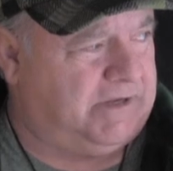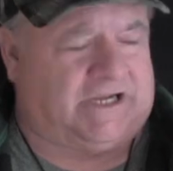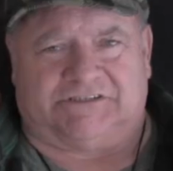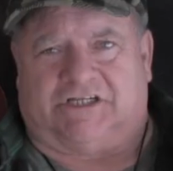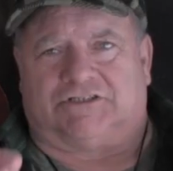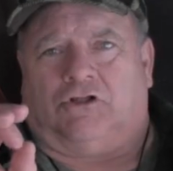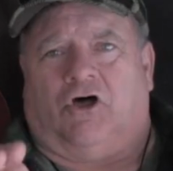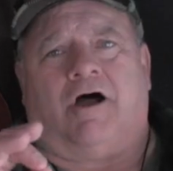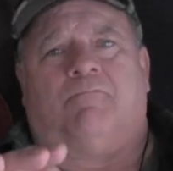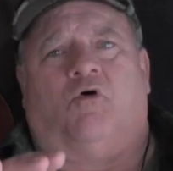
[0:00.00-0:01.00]
because there's a
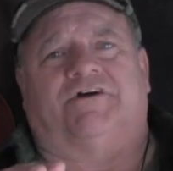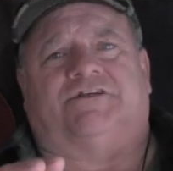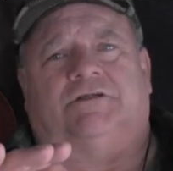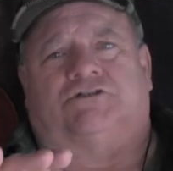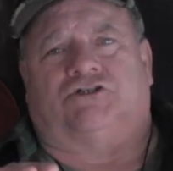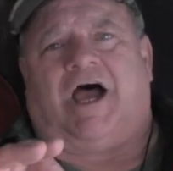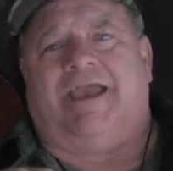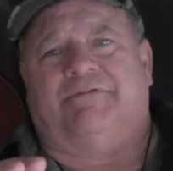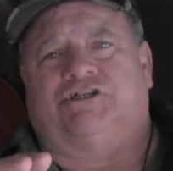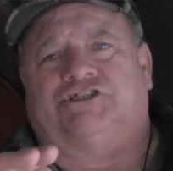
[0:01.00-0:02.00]
lot more to this
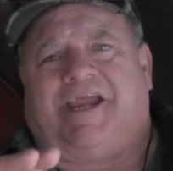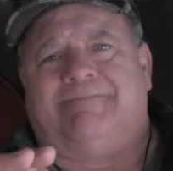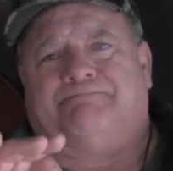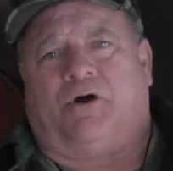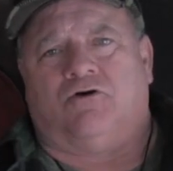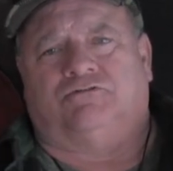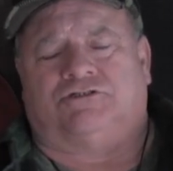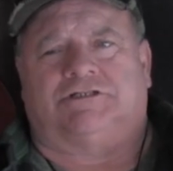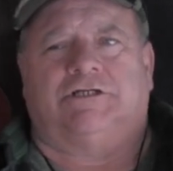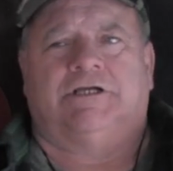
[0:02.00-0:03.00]
diamond shaped
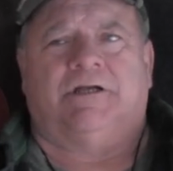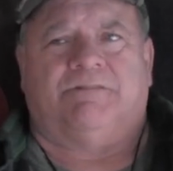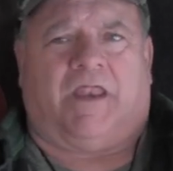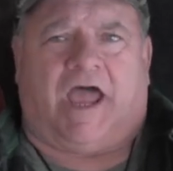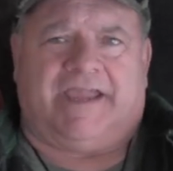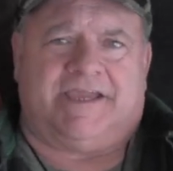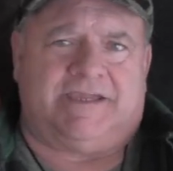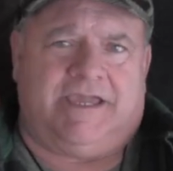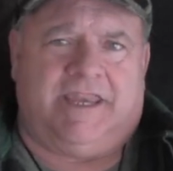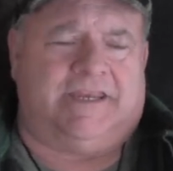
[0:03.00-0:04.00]
post than I
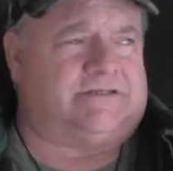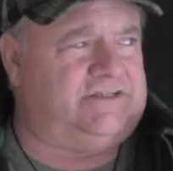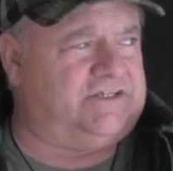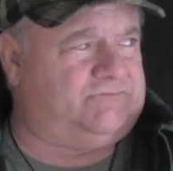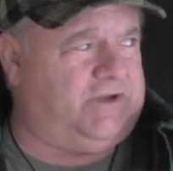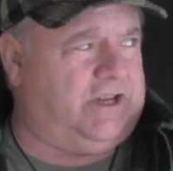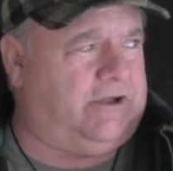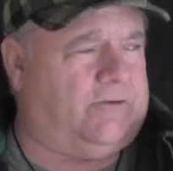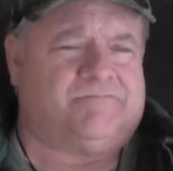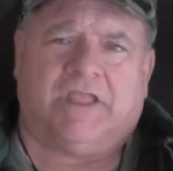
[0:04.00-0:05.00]
can get into this
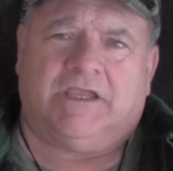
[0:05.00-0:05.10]
video.